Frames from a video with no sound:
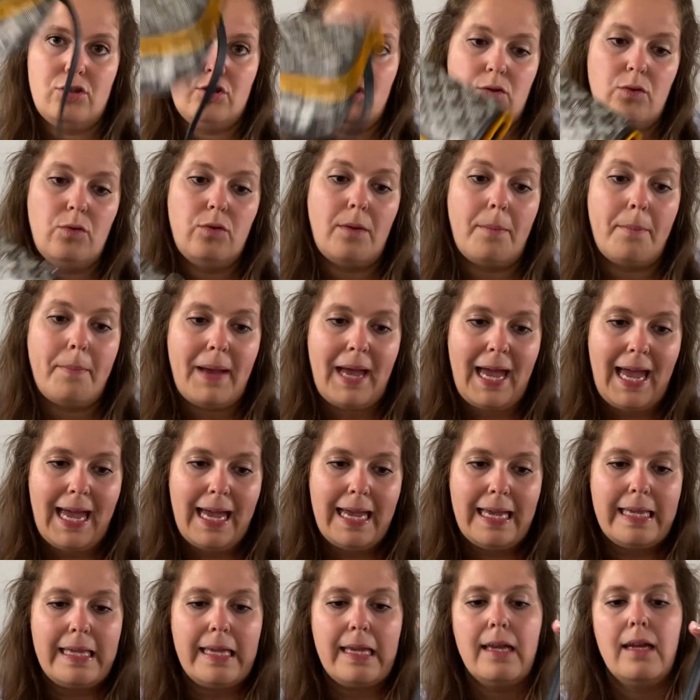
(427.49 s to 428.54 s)
to the
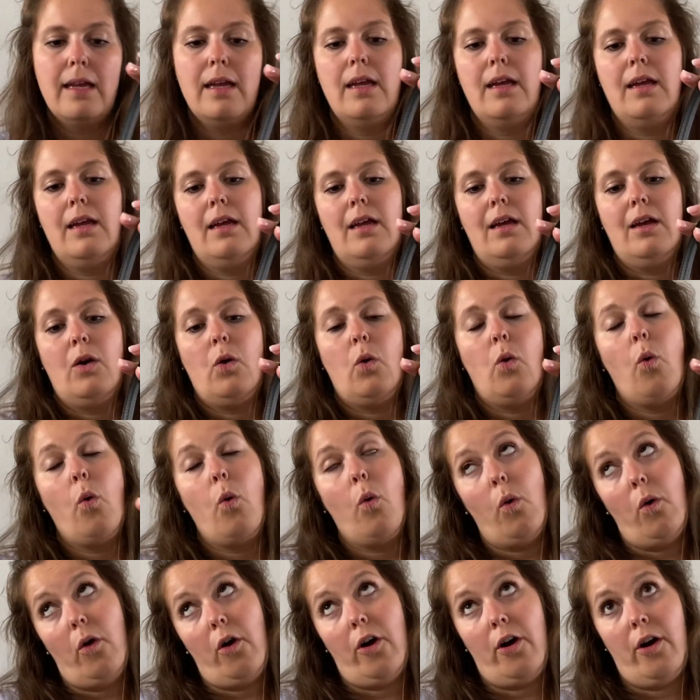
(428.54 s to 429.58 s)
bag,
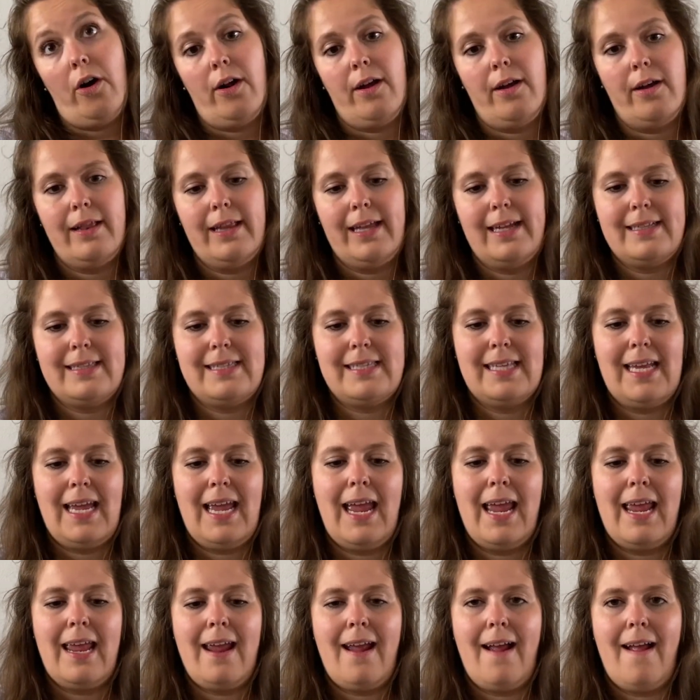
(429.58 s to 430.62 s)
or let's
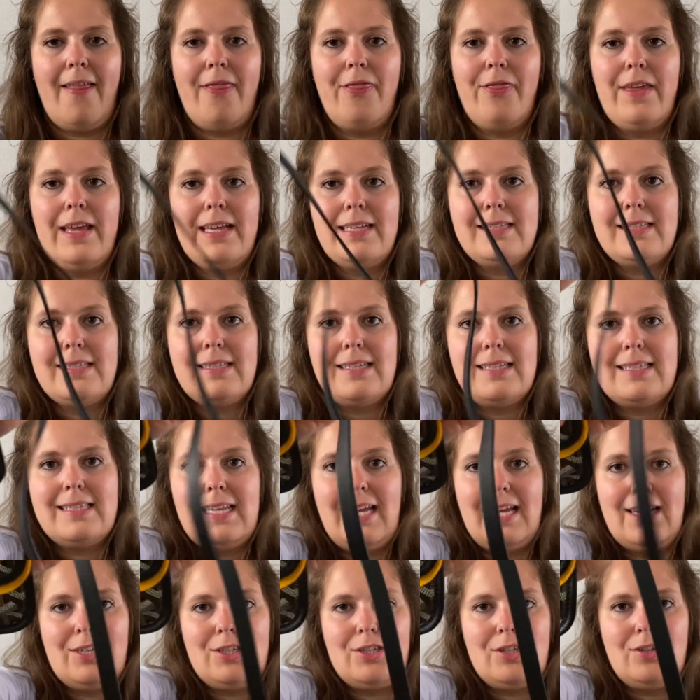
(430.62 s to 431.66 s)
say this
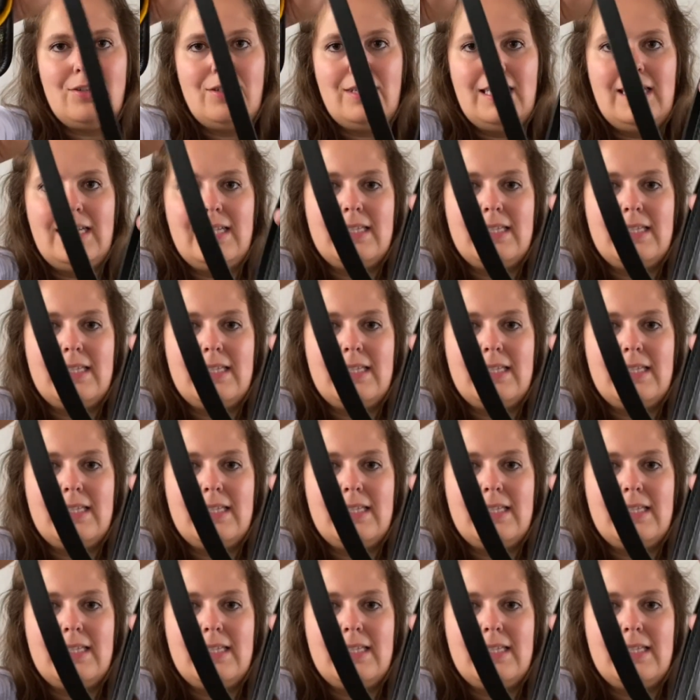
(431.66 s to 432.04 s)
section is